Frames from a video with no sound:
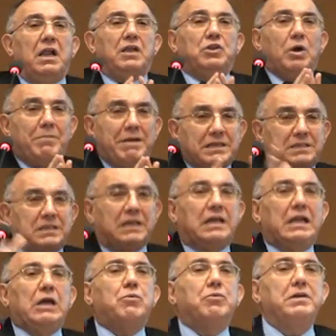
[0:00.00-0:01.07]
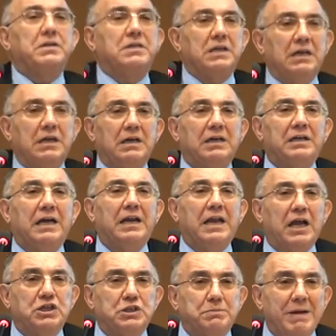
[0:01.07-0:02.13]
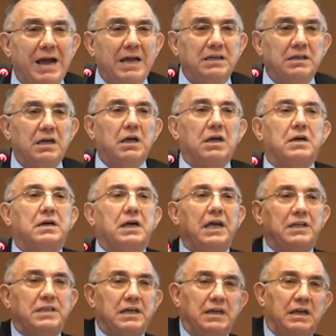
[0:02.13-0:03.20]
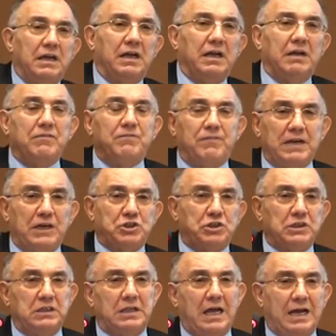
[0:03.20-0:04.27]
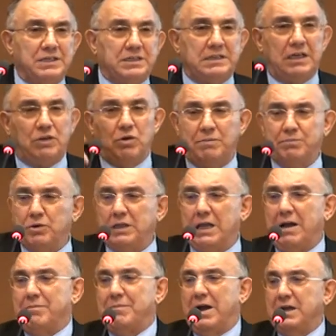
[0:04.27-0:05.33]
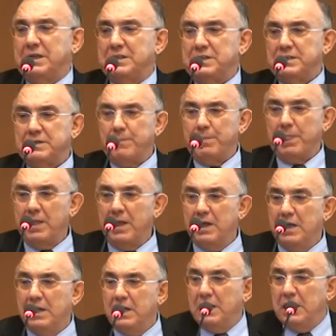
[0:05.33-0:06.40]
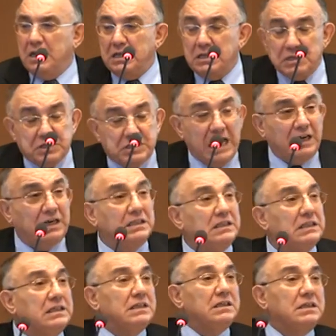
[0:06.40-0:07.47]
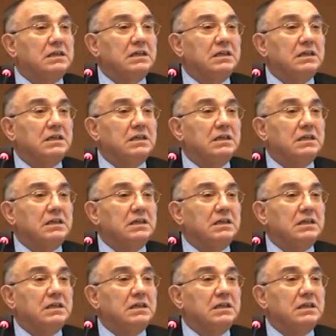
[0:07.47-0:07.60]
domestic liquidity can expand, creating inflation in asset or product markets. Secondly,